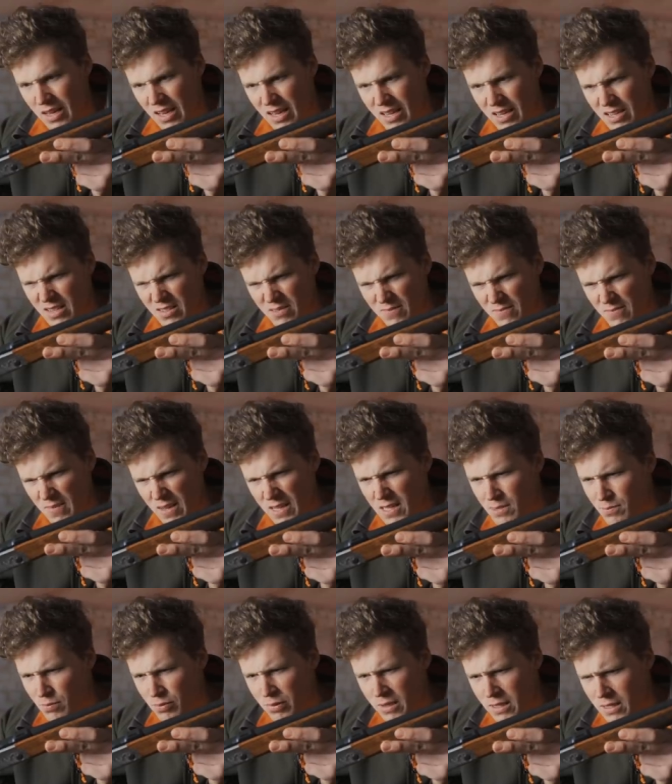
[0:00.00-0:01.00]
is
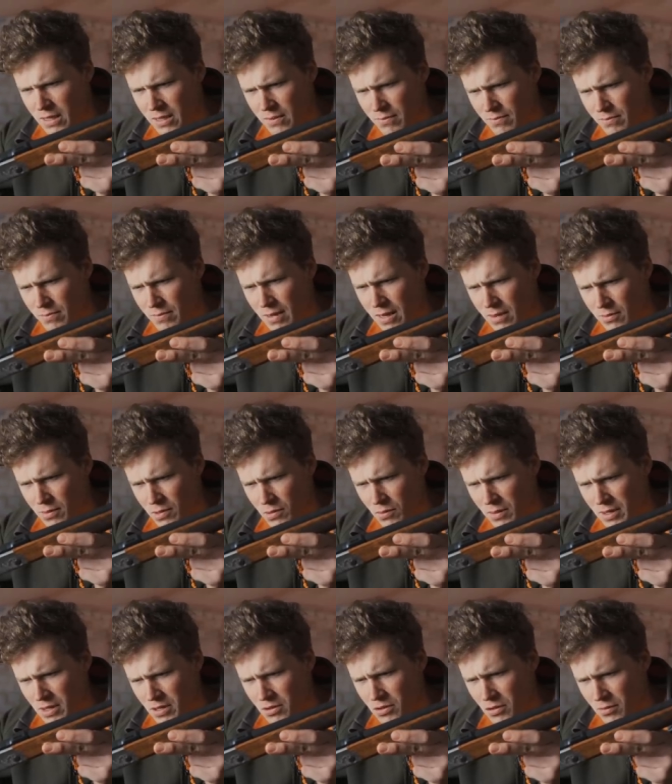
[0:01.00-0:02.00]
pretty minimal.
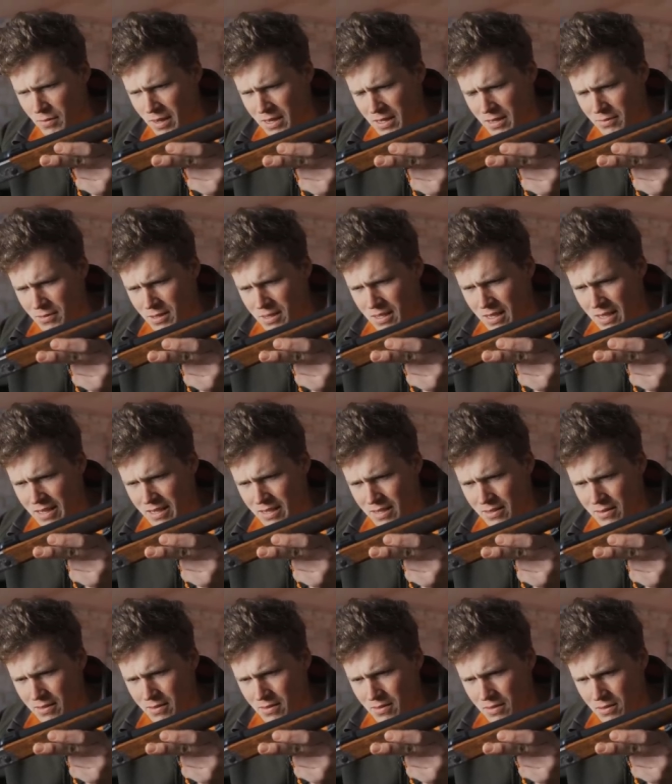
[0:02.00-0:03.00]
When you do make a mistake
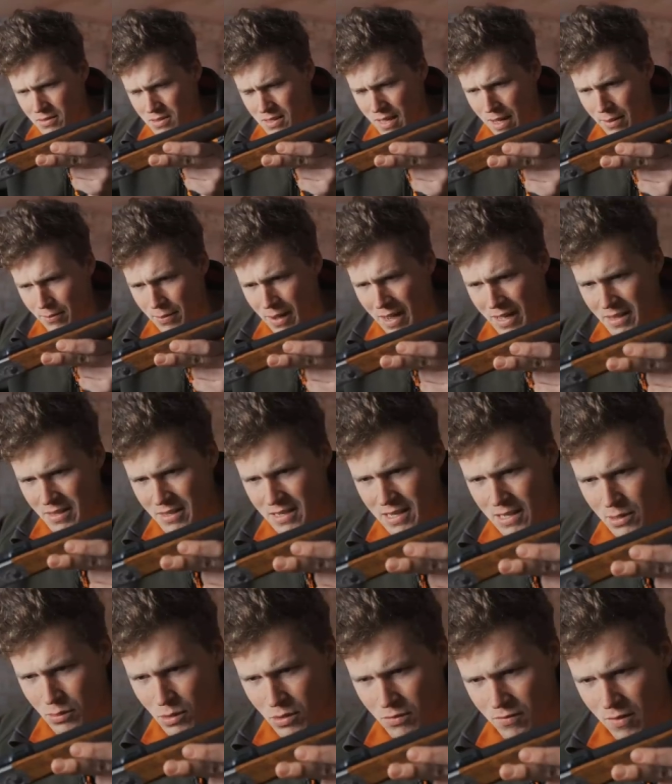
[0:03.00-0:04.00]
that's that bad, the
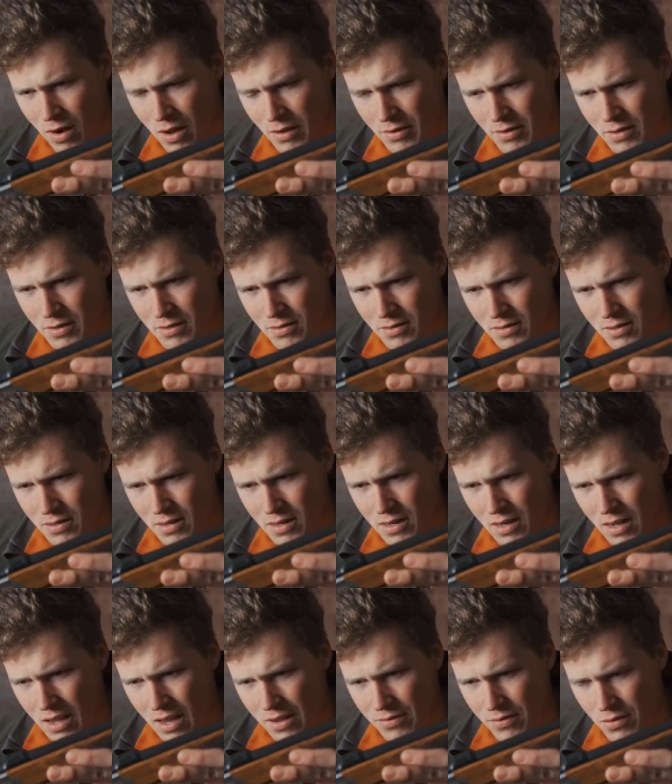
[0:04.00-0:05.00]
deer will run, and
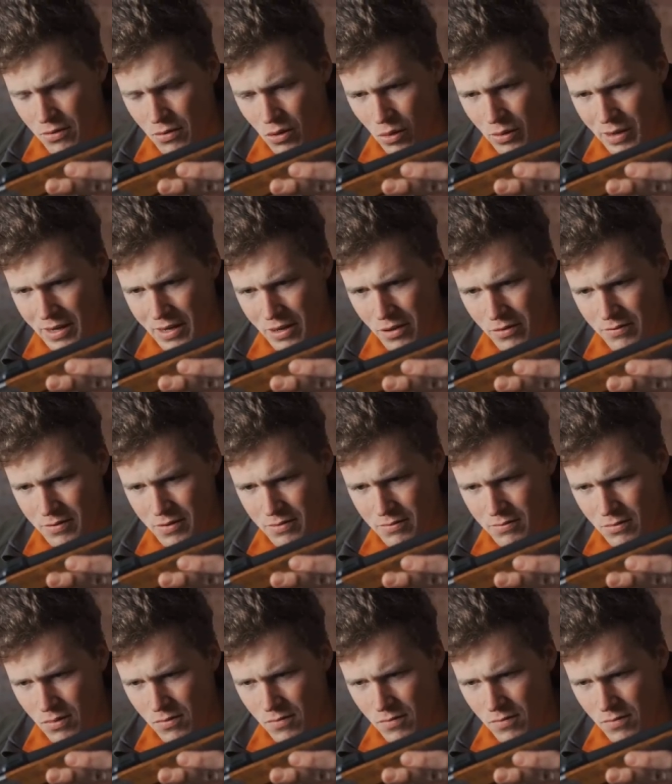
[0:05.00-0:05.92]
if you knock it over,